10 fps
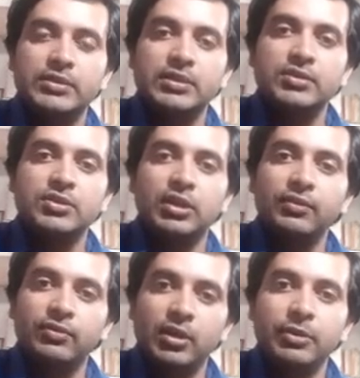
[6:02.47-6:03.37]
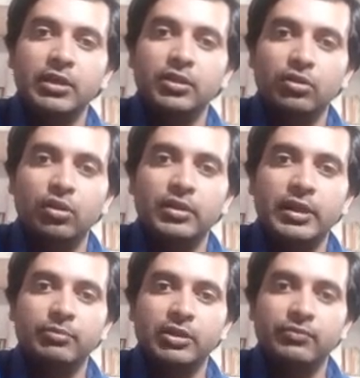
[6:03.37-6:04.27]
insects, if coming in the
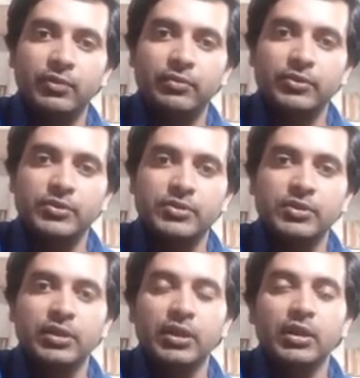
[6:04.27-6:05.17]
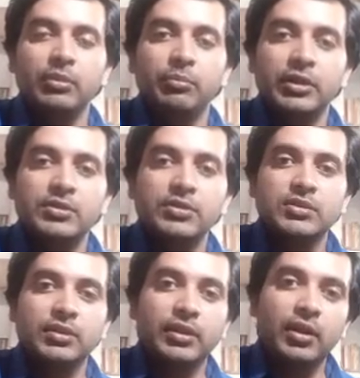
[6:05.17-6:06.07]
contact with the flowers,
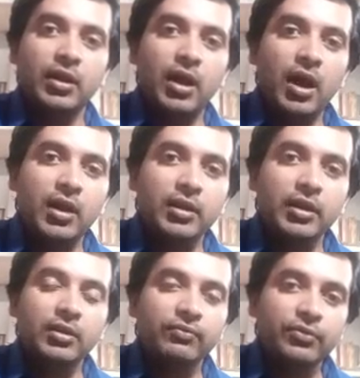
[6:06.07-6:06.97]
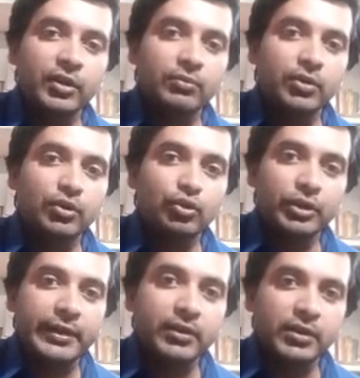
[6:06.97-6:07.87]
means they are in favor to
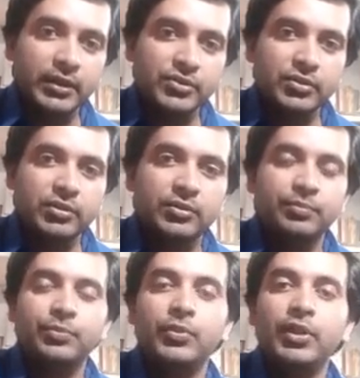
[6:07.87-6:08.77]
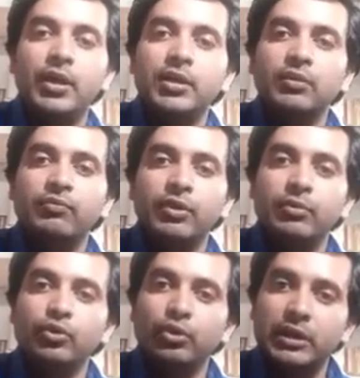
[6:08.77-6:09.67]
get the nectar, they are in
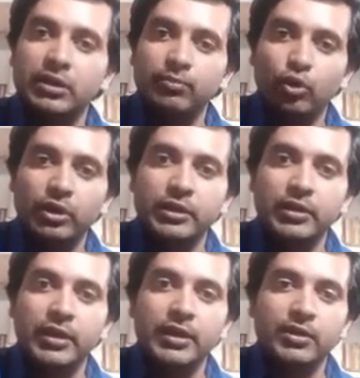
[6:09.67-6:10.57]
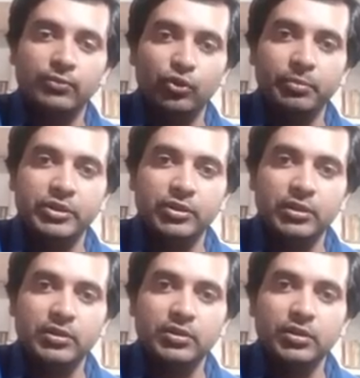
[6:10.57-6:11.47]
favor to get the pollen grain and the food material.